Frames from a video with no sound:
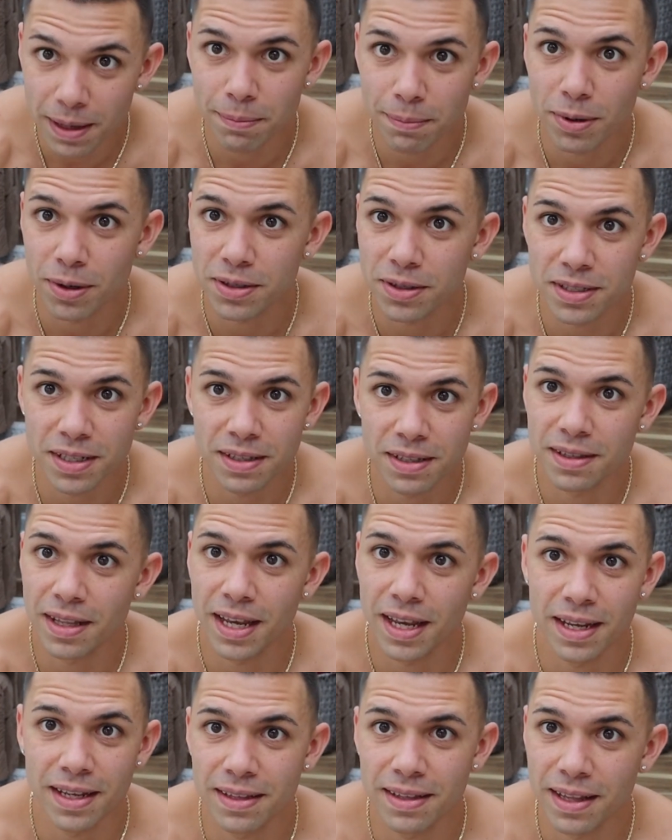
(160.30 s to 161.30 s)
In person,
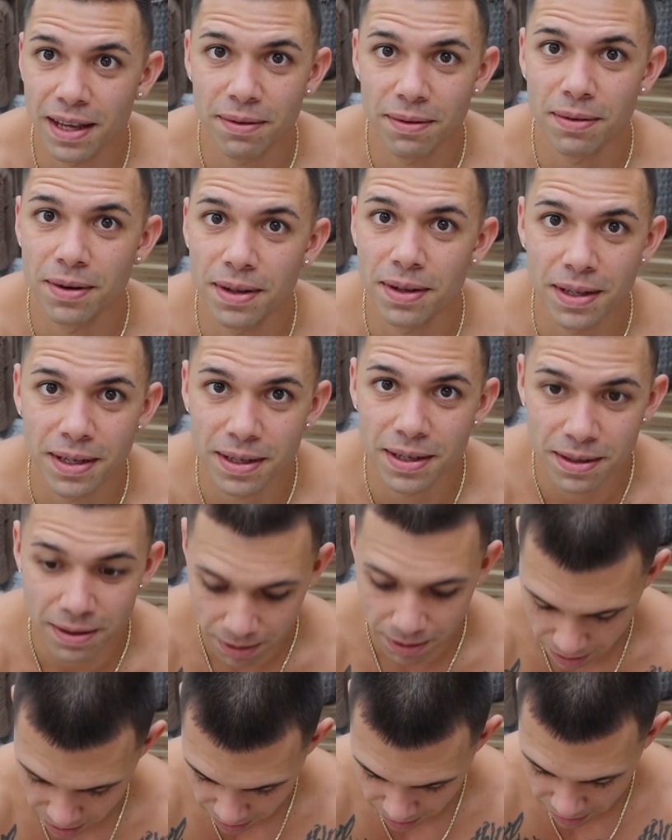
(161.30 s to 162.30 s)
they really
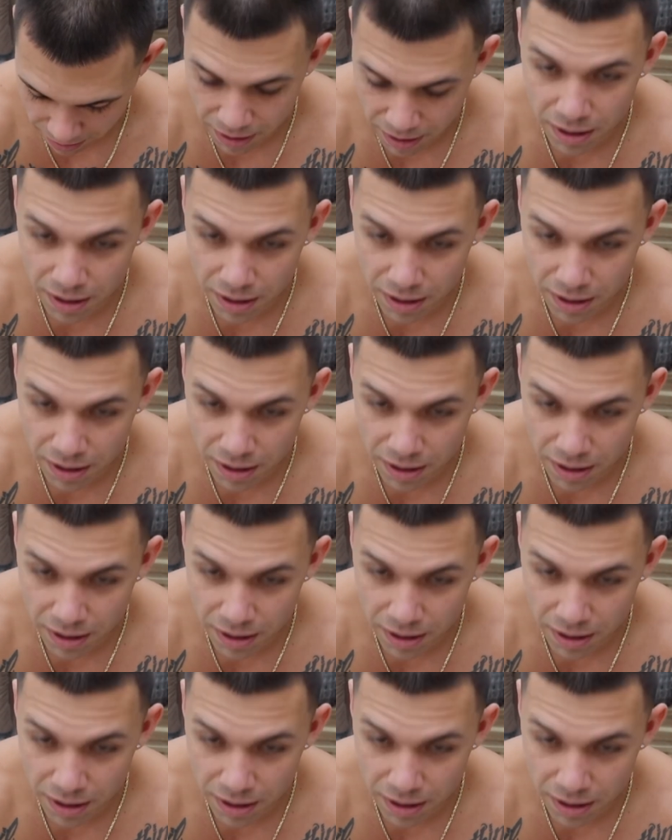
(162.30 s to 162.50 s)
are.